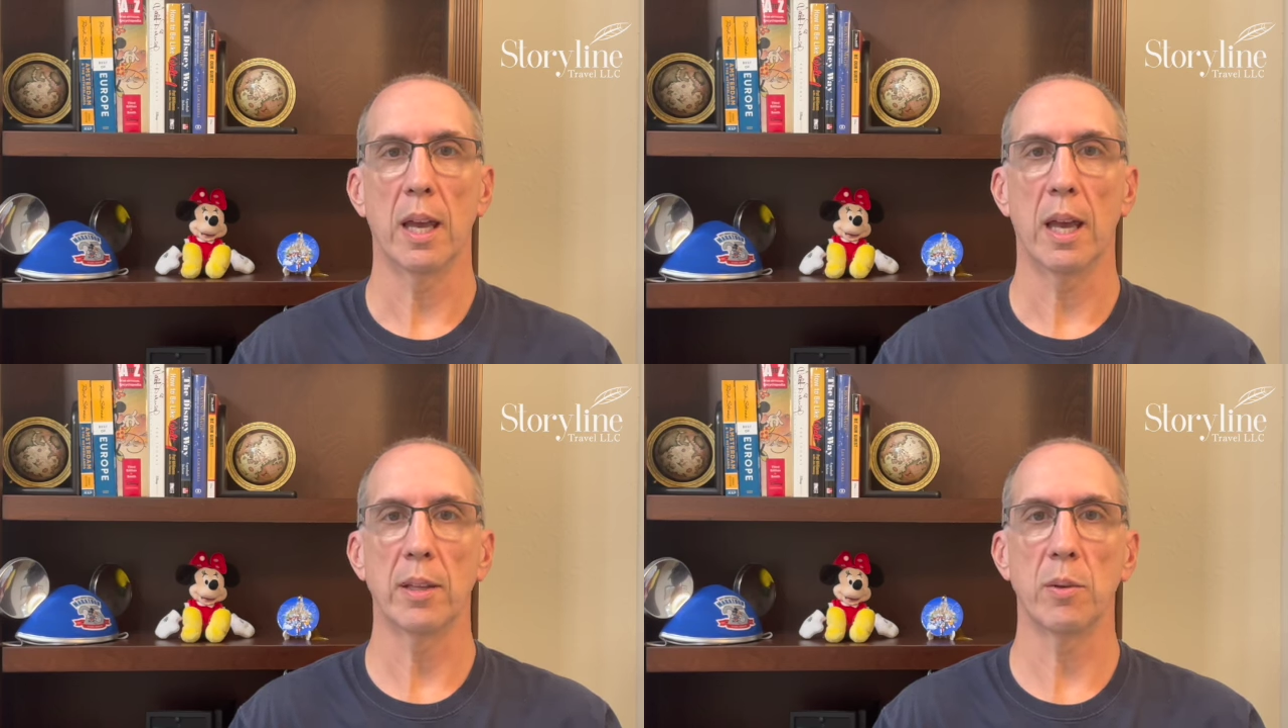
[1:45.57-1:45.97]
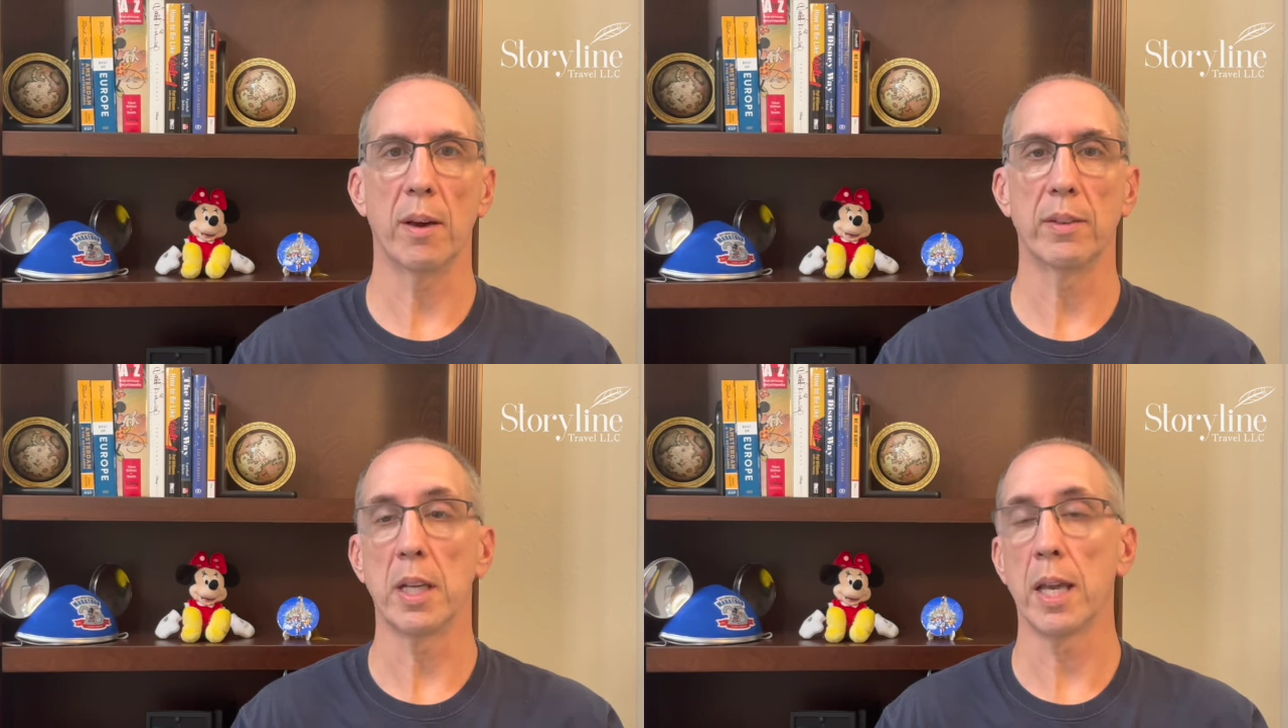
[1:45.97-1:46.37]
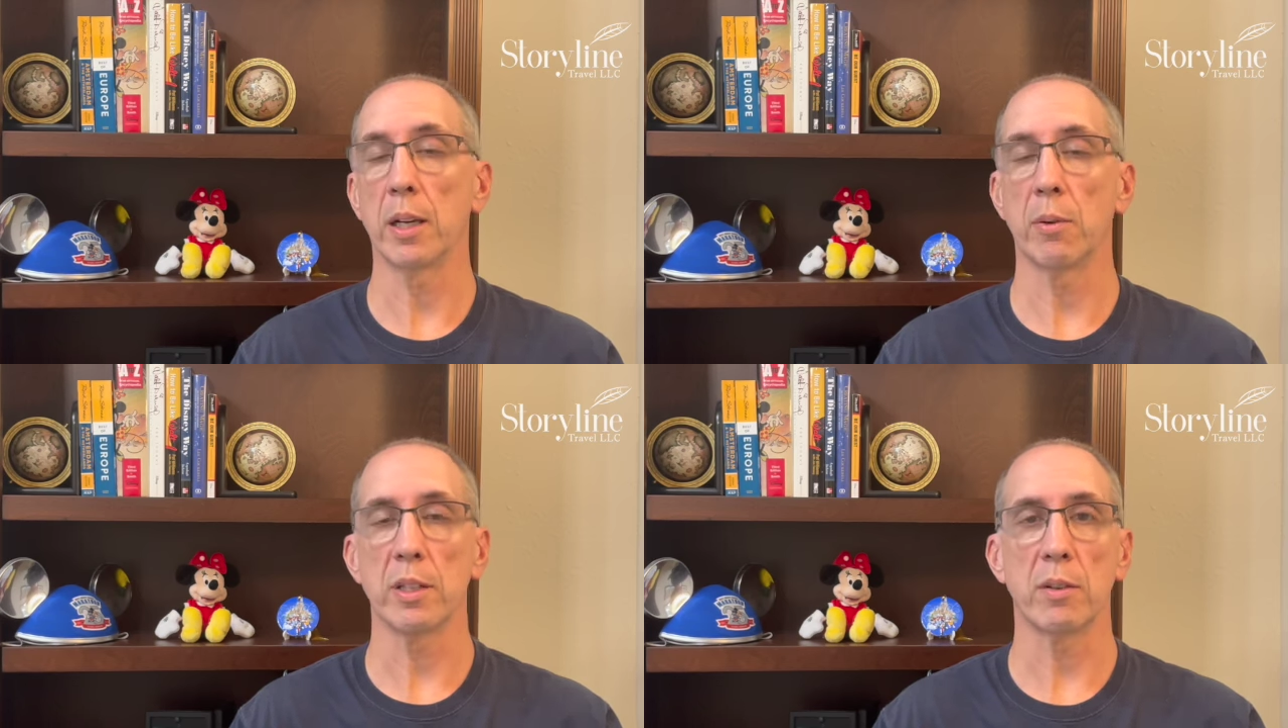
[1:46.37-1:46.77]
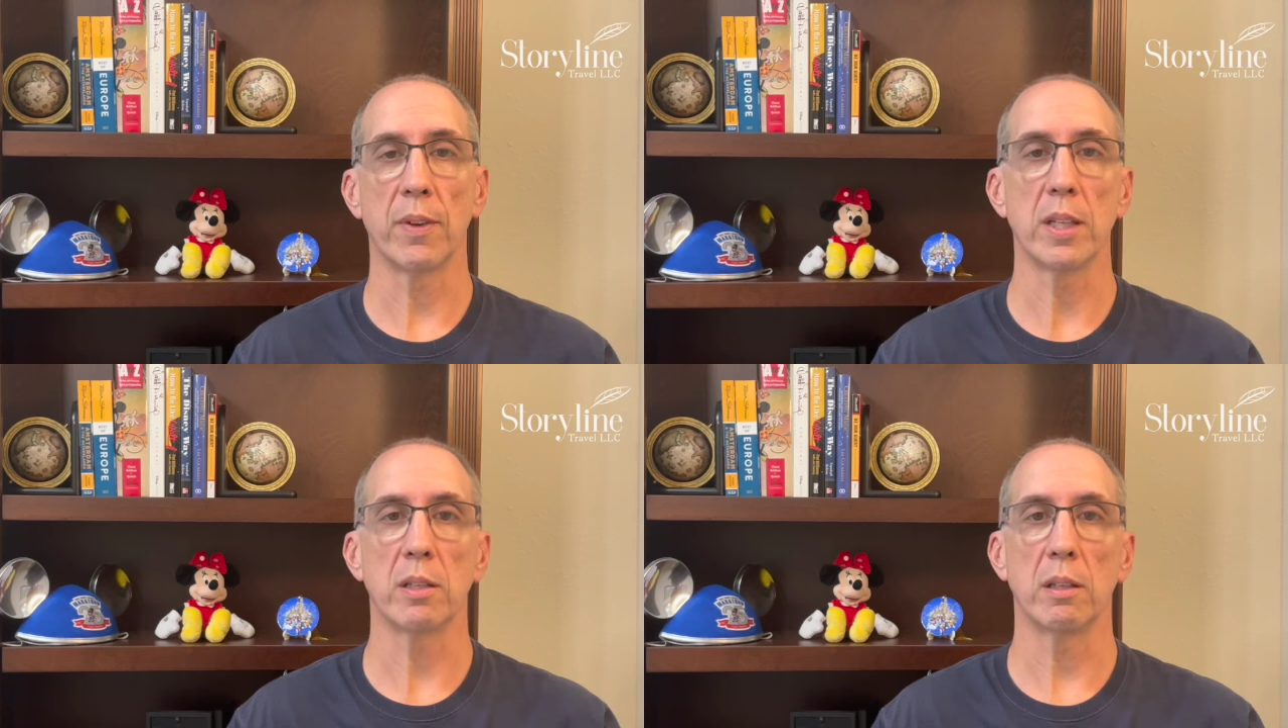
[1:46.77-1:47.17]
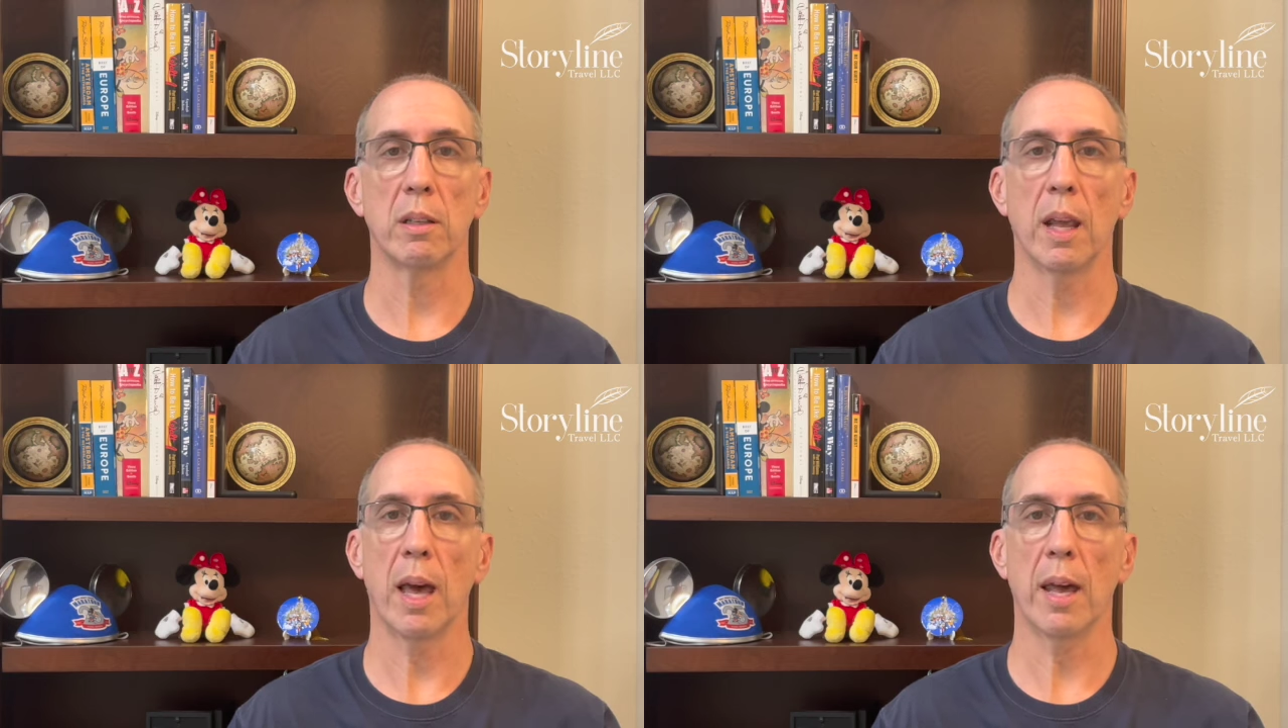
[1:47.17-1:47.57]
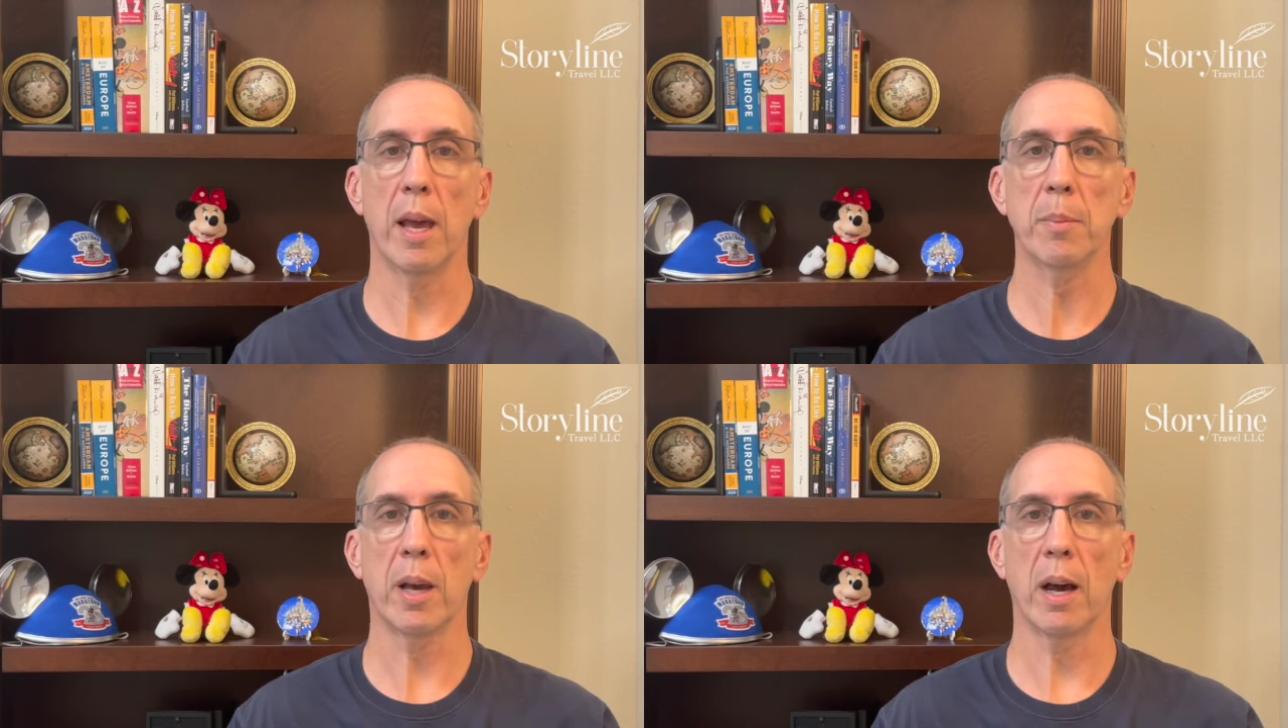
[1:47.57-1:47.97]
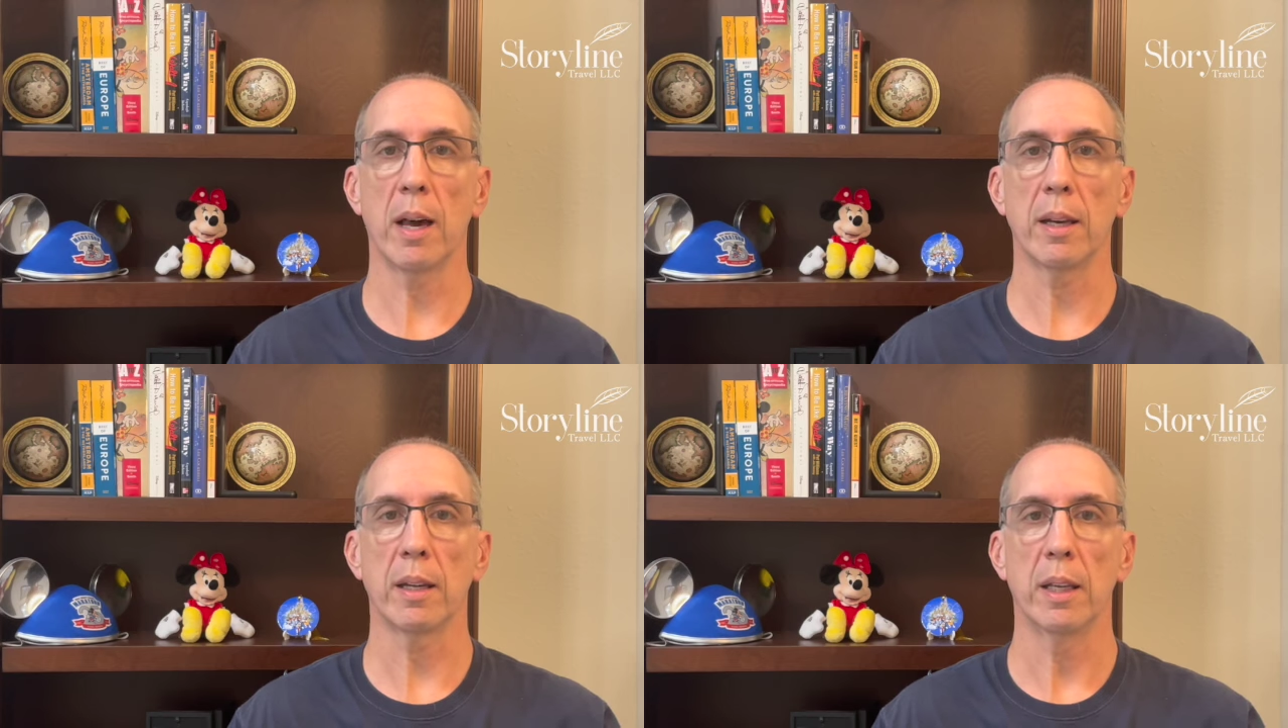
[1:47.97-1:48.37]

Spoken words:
and you have a dining reservation at Epcot